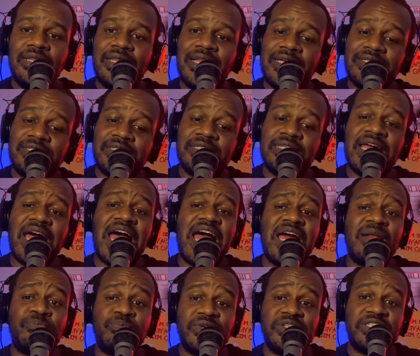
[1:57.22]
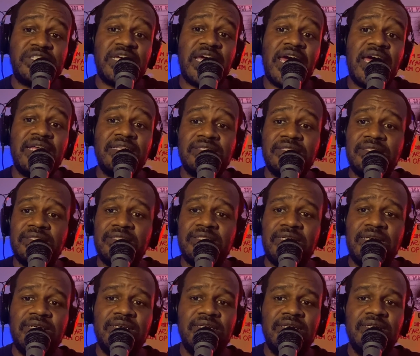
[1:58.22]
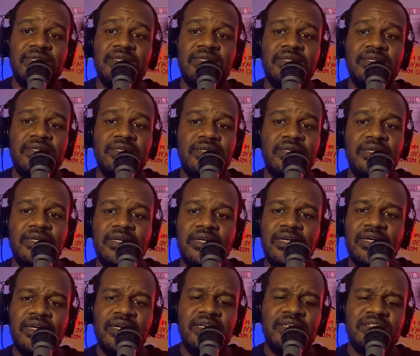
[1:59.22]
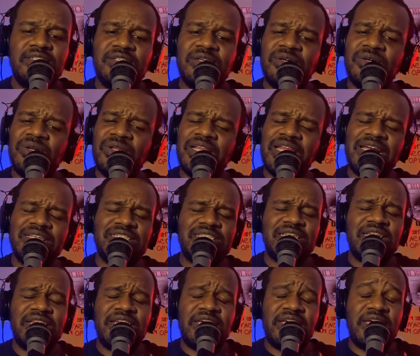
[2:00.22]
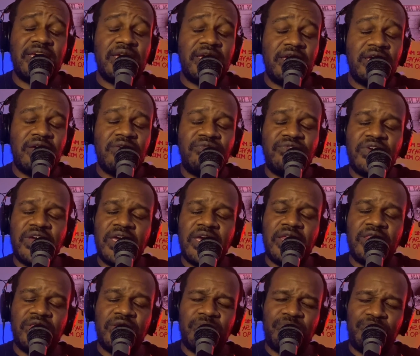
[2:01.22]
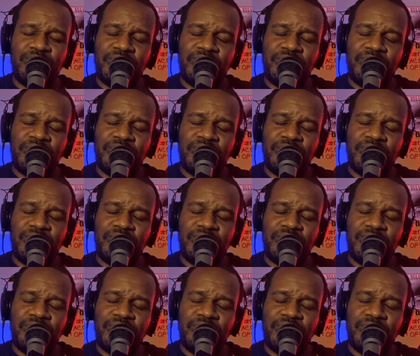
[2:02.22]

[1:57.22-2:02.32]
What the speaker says: let's not pretend. So let's live in the